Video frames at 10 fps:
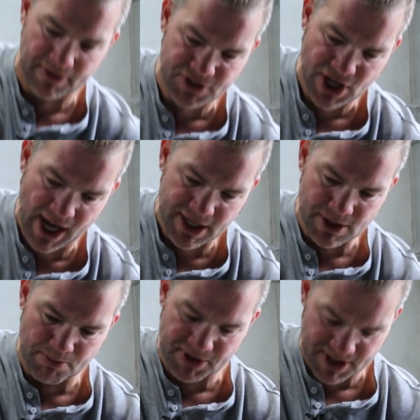of charge
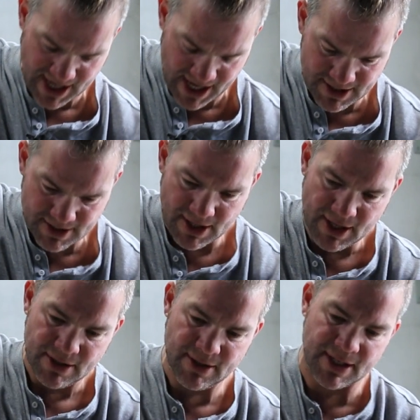in percent.
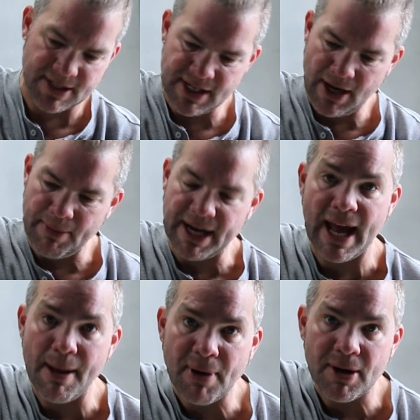You can see how many
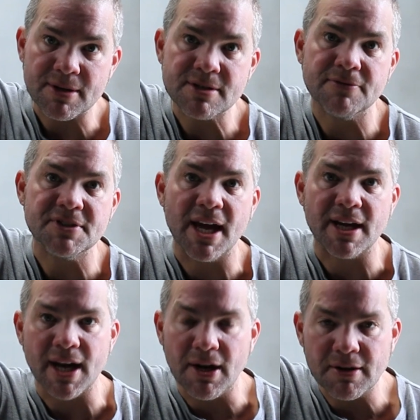amp hours you've
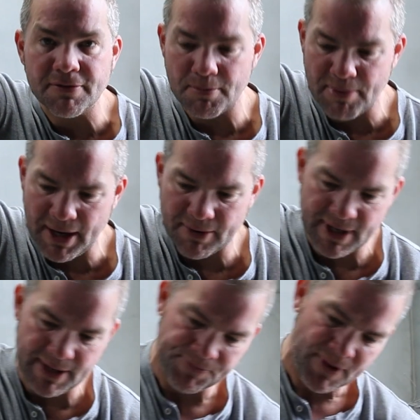taken out of the
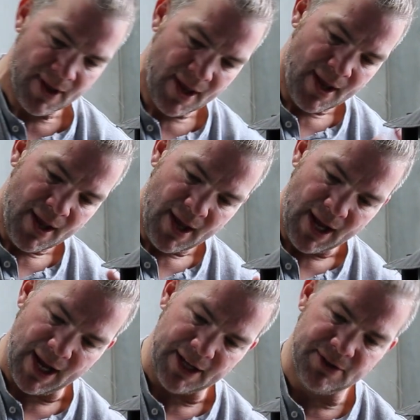battery.
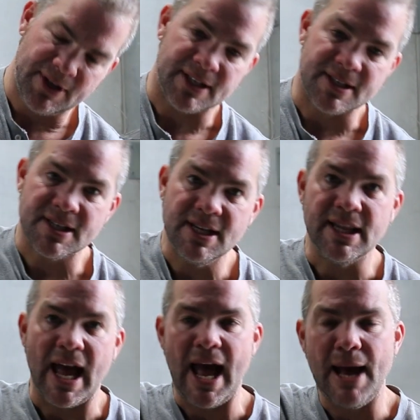You can see
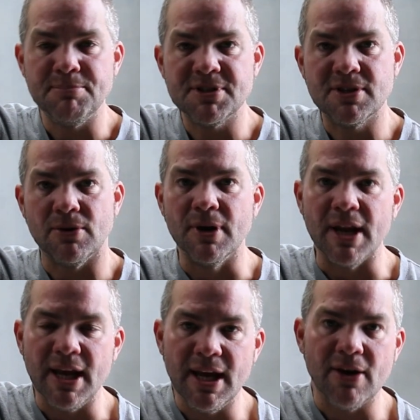the amps going
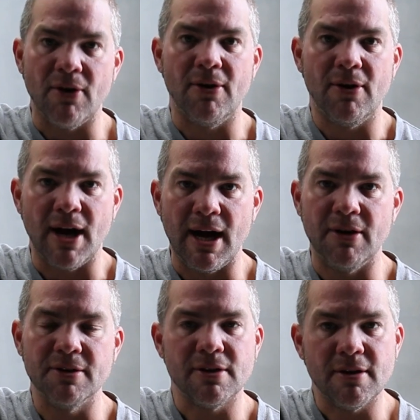in or
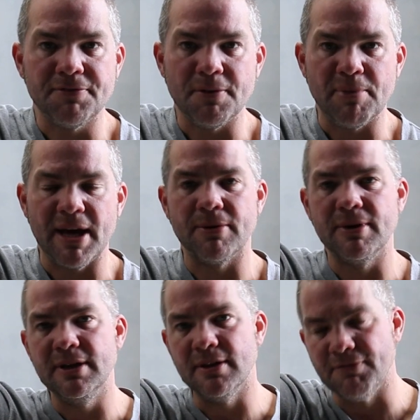out of the
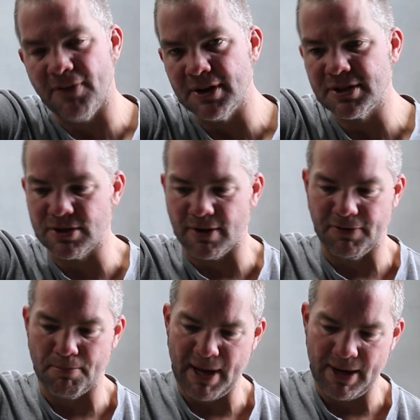battery, the voltage of
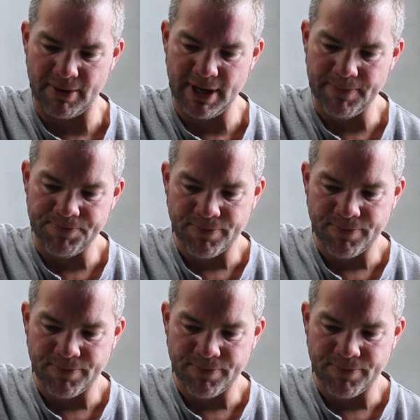the battery,